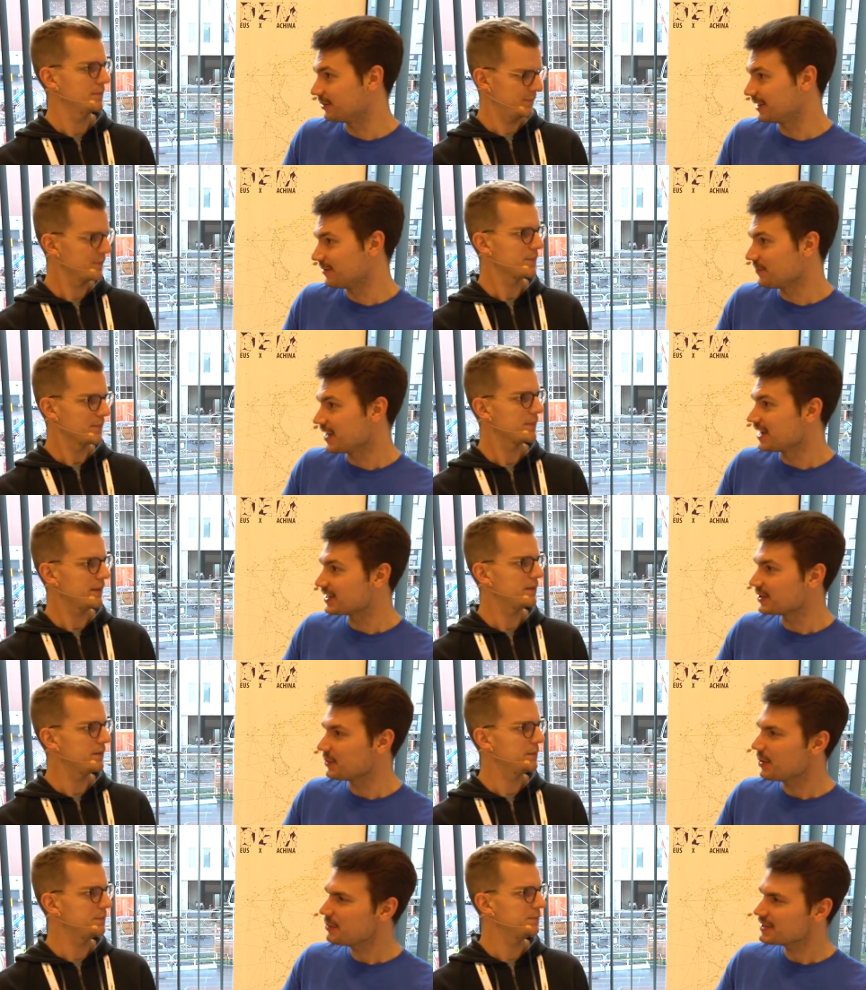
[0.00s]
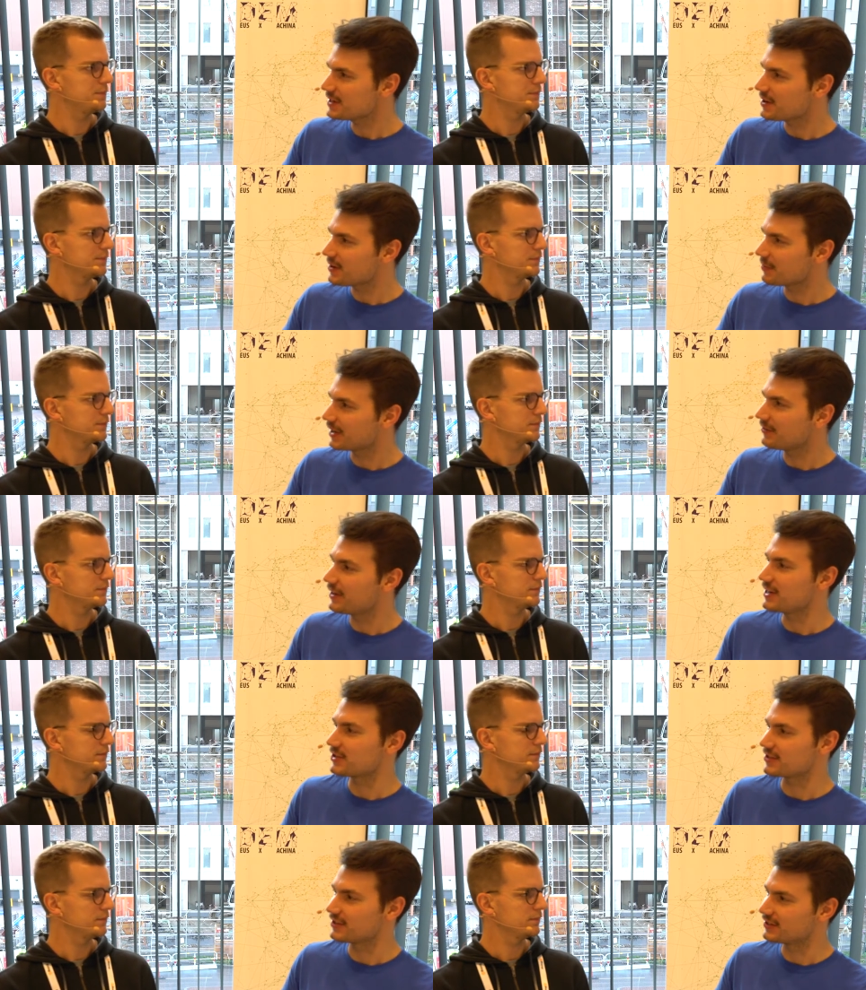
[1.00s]
Speaker 1: Right? So mm-hmm. what was your
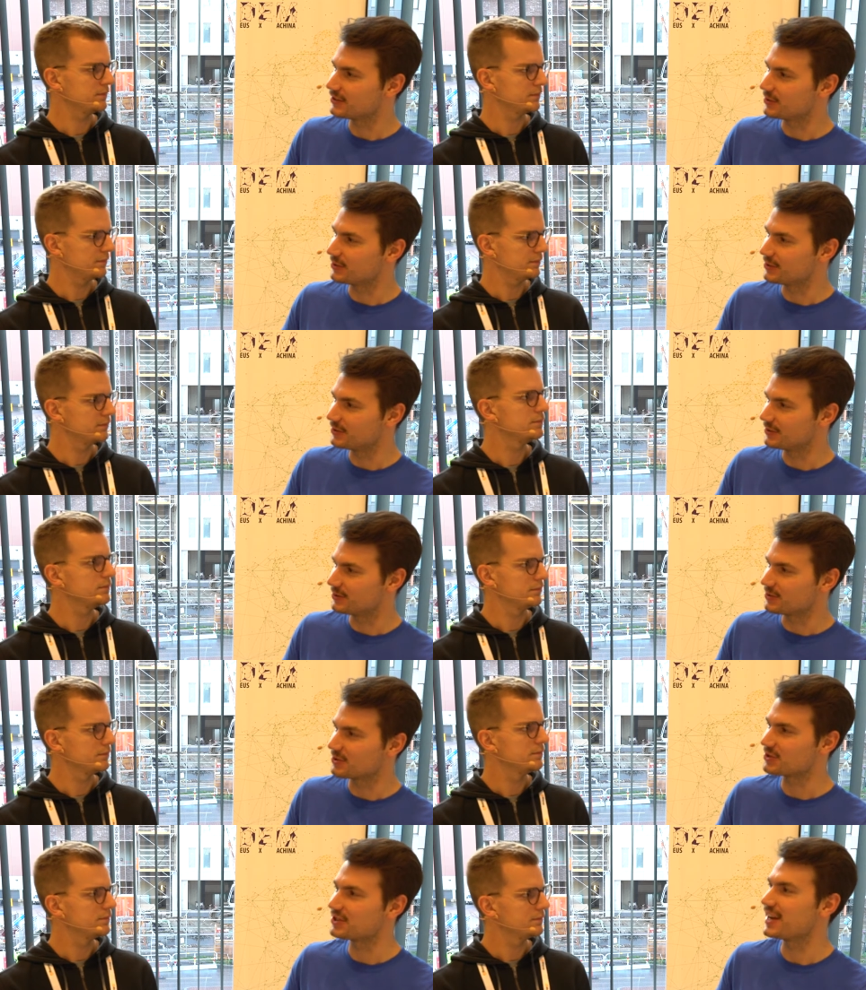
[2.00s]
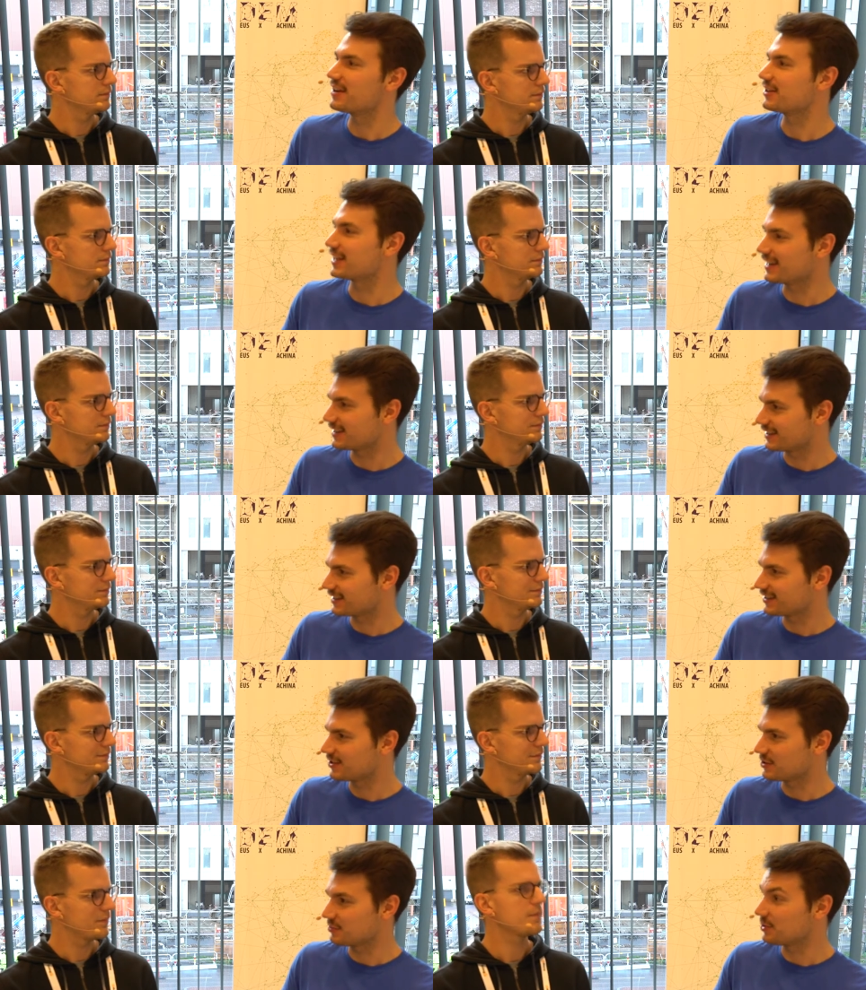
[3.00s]
motivation to to share that
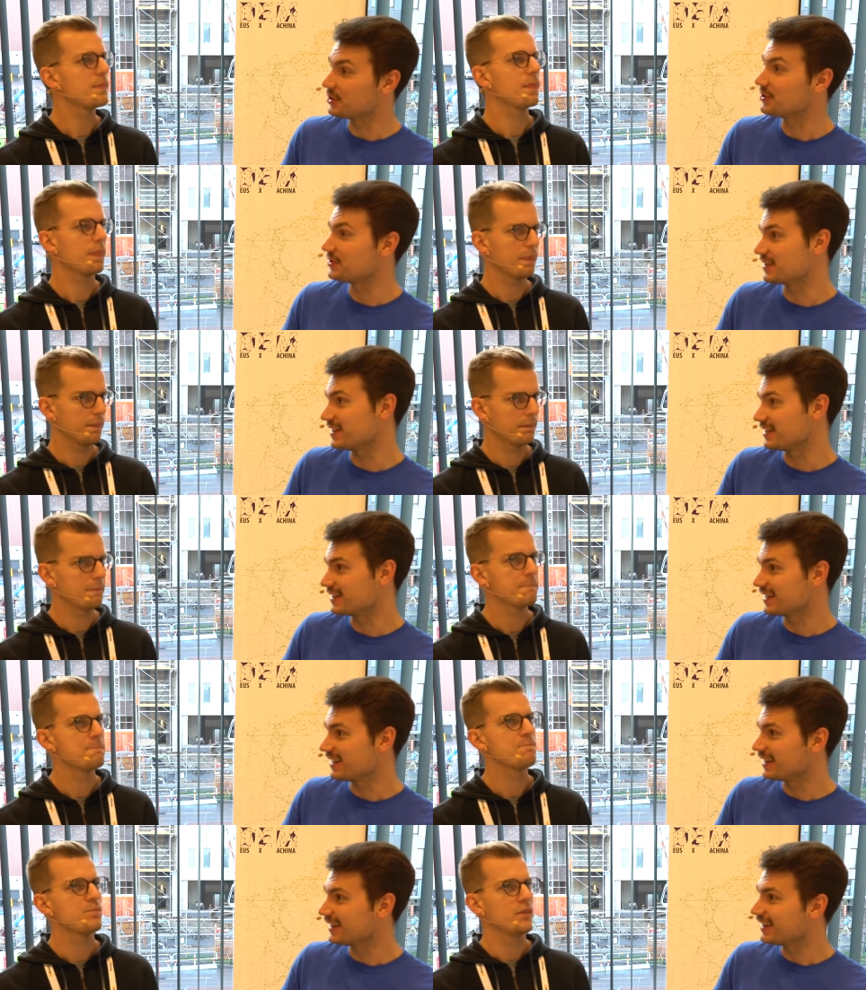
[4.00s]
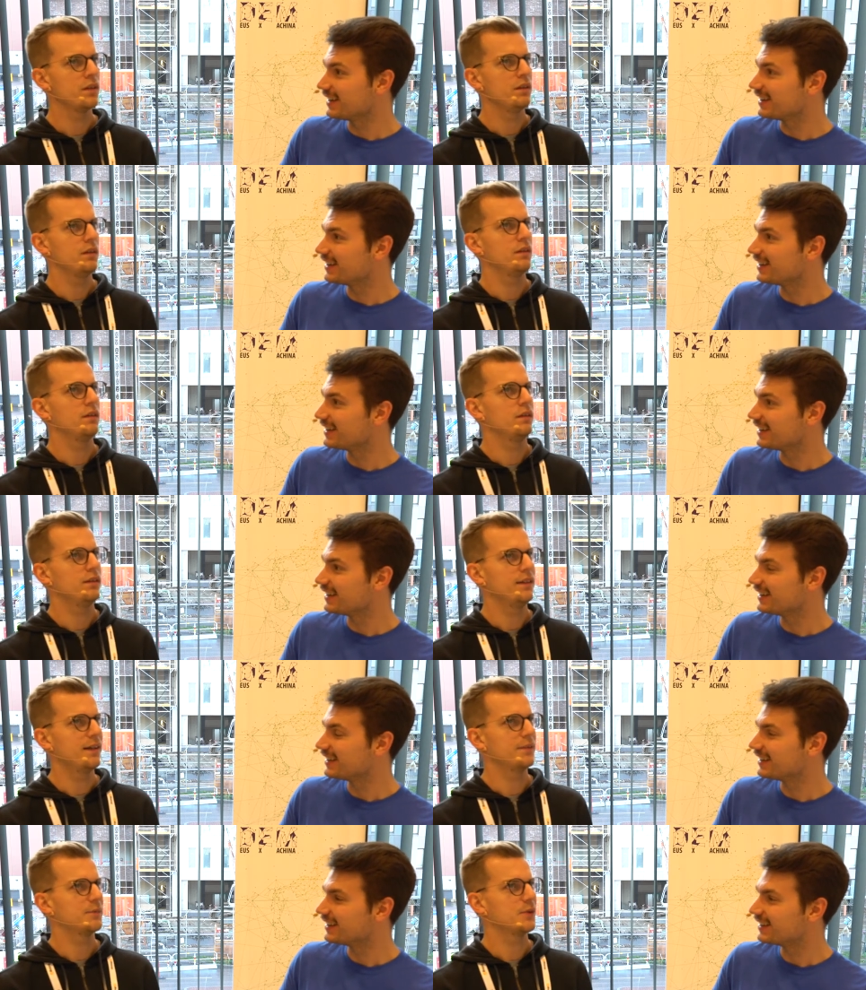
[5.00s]
to produce these?
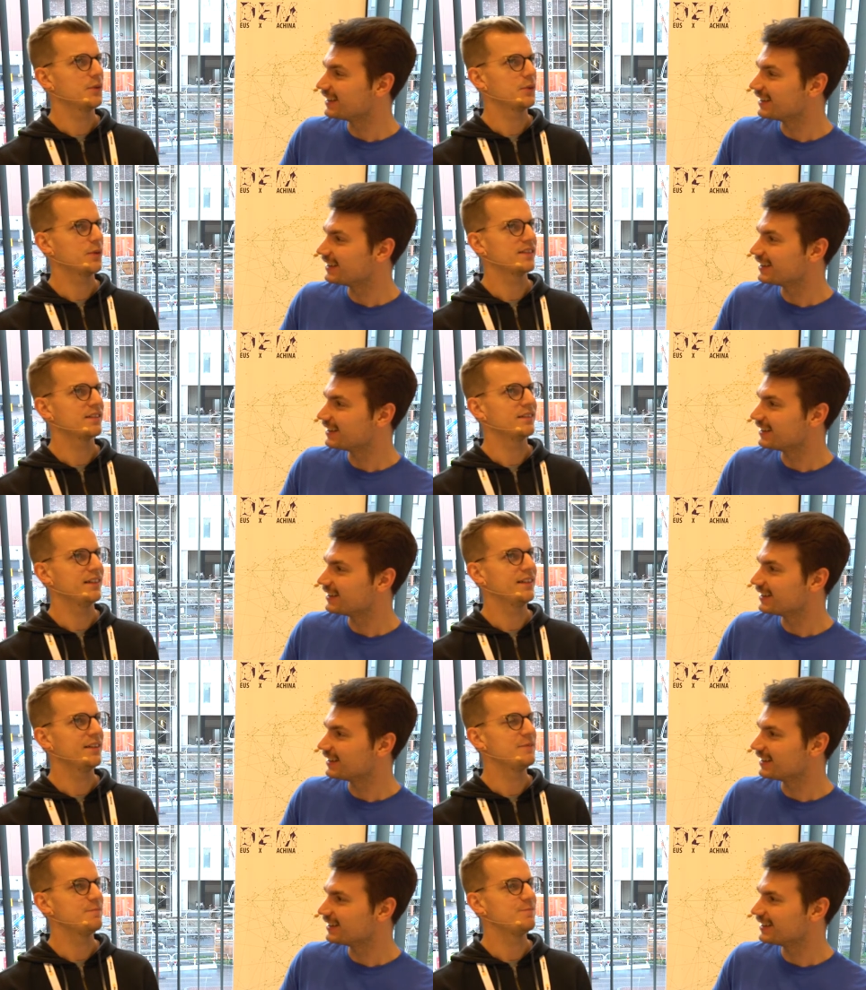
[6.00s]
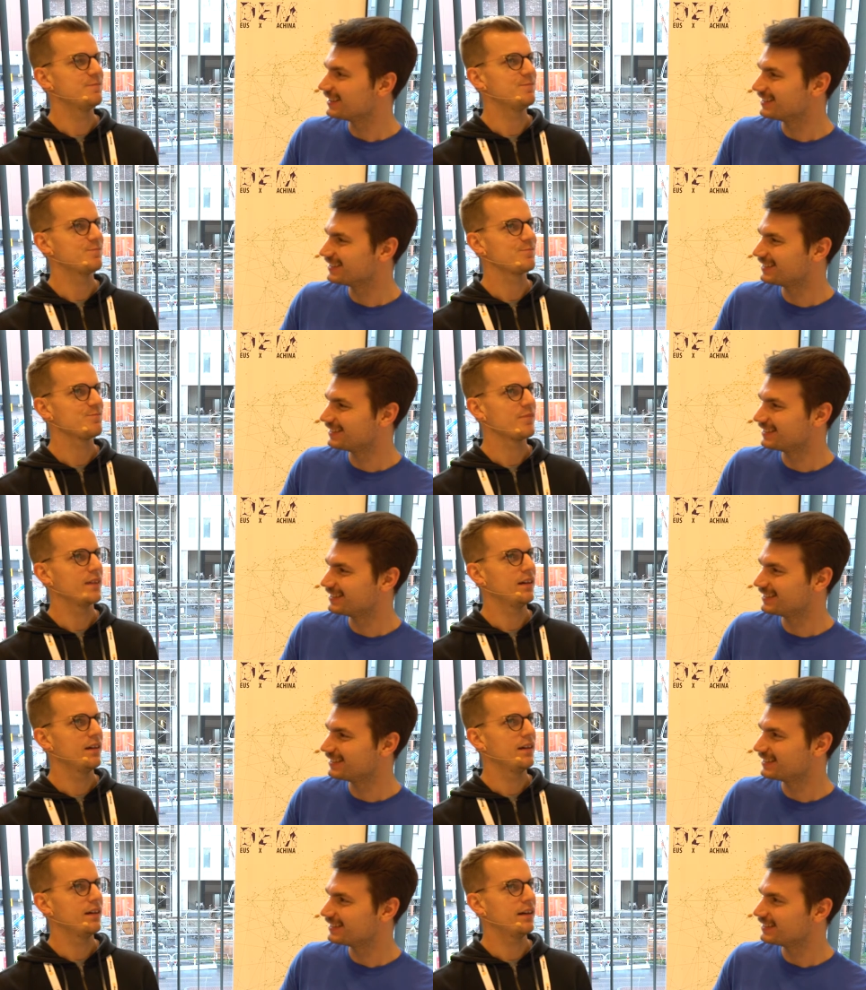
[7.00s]
Speaker 2: Yeah, good question. Um,
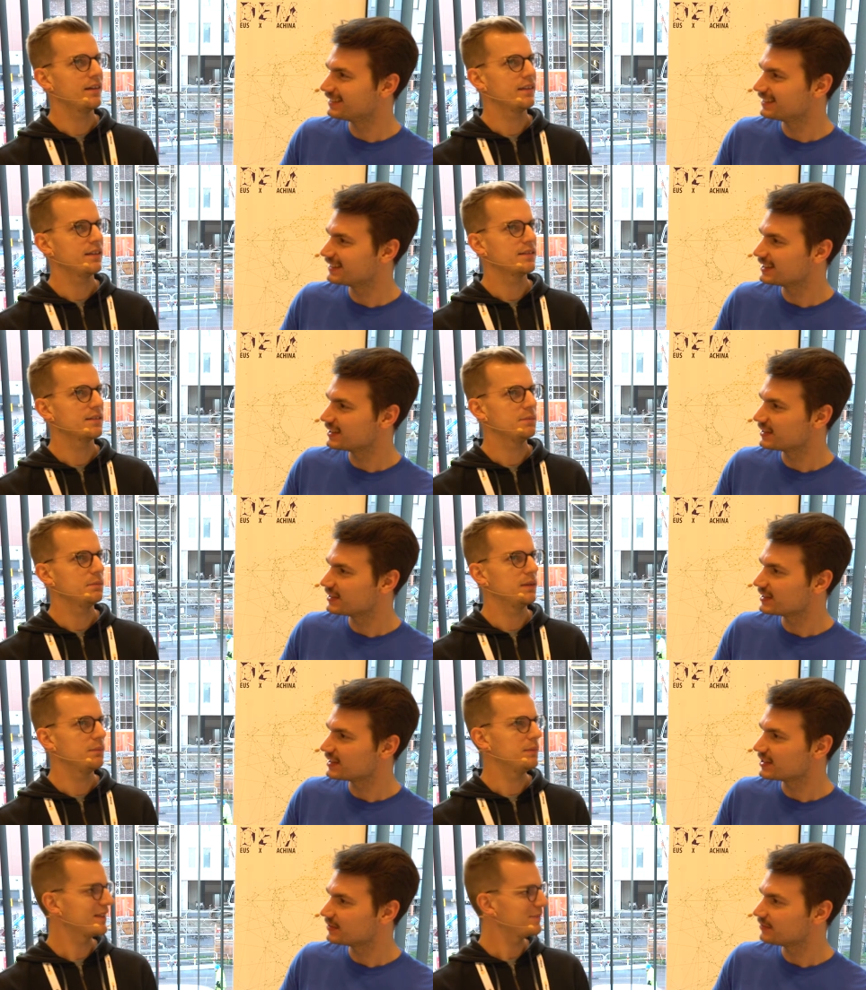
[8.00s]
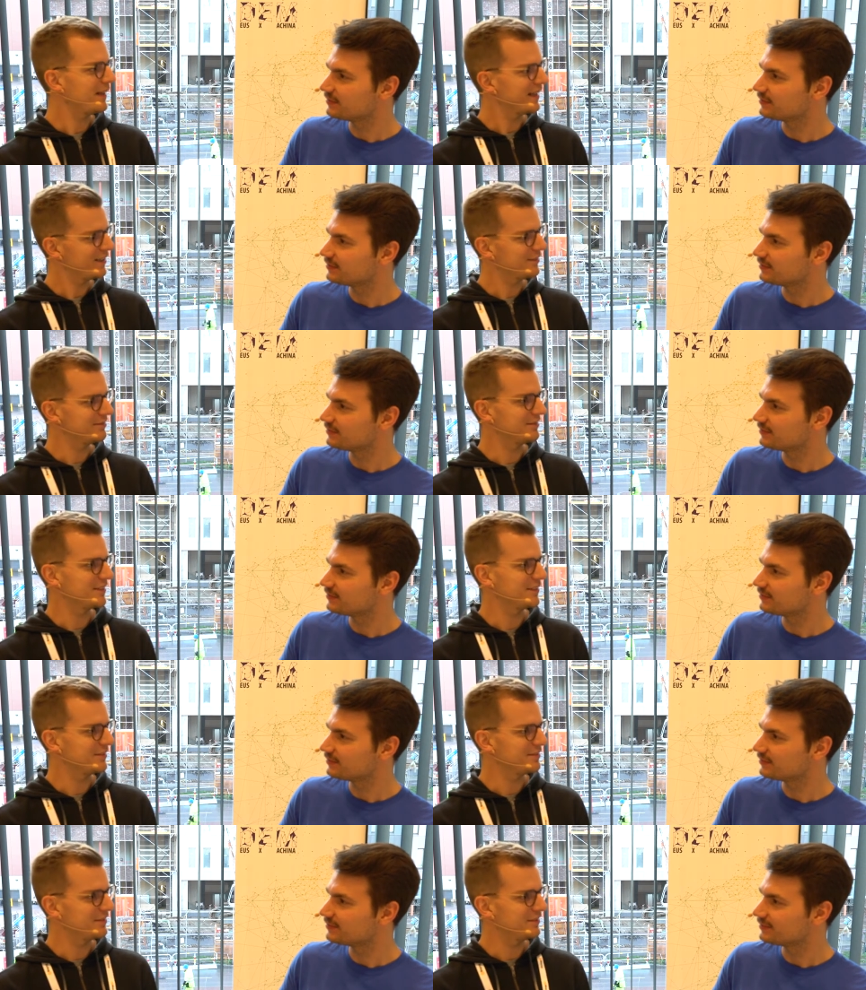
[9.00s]
I think it's a, a mixed bag of,
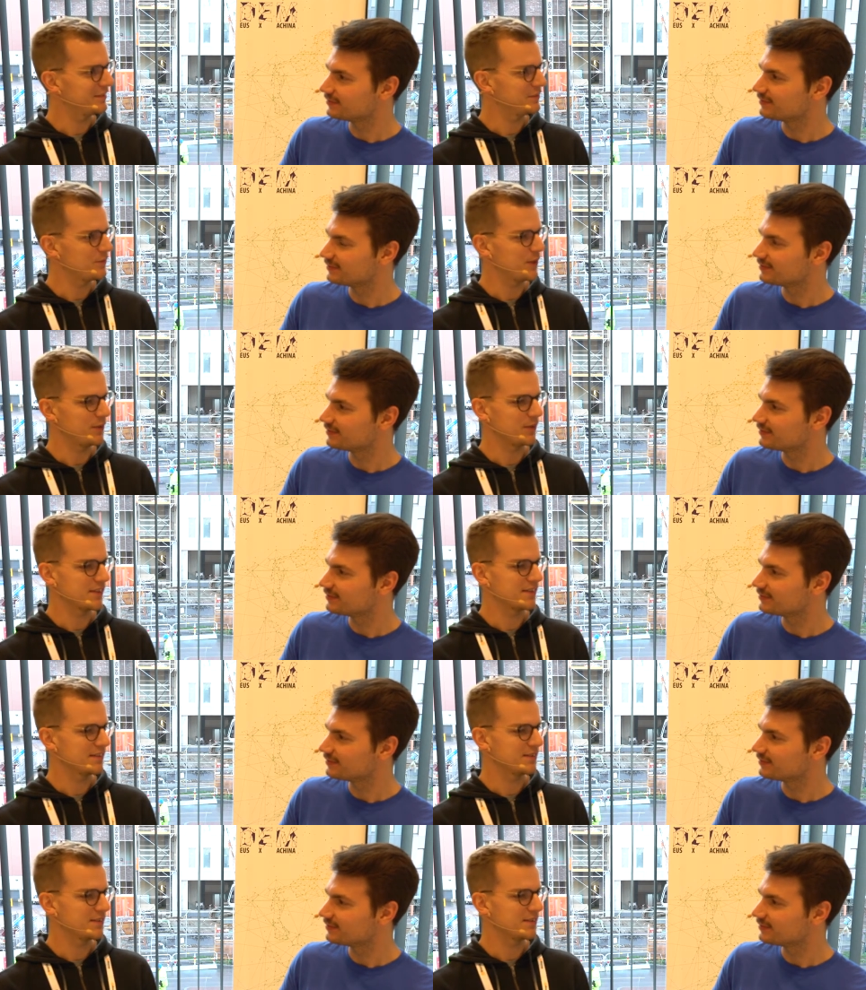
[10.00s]
of various